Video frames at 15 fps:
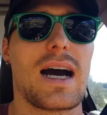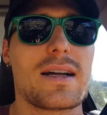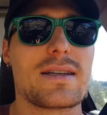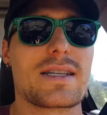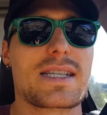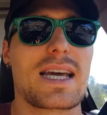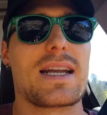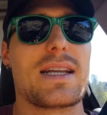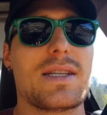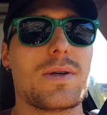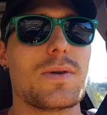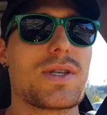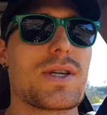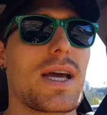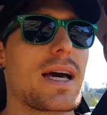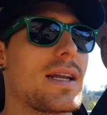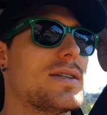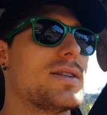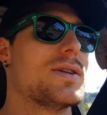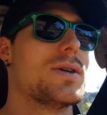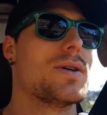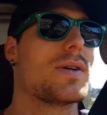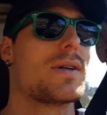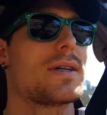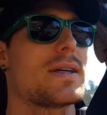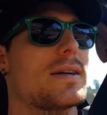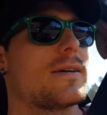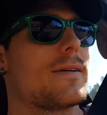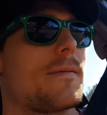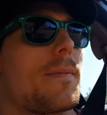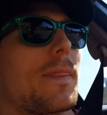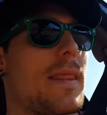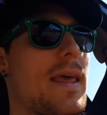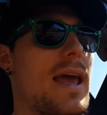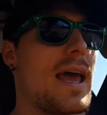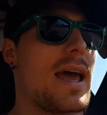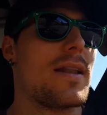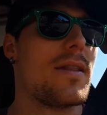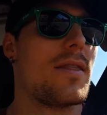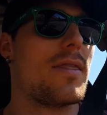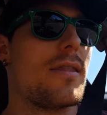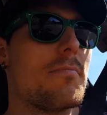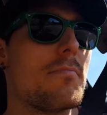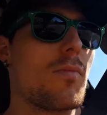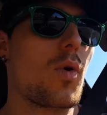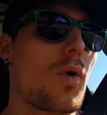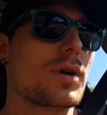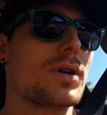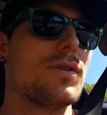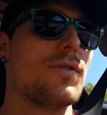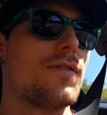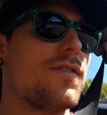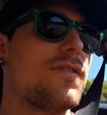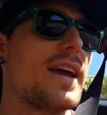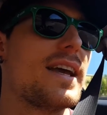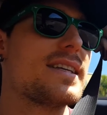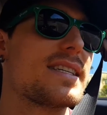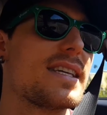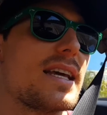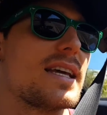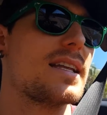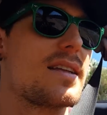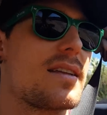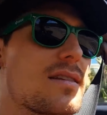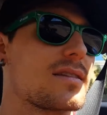Just kind of do what you gotta do. And the more you face it,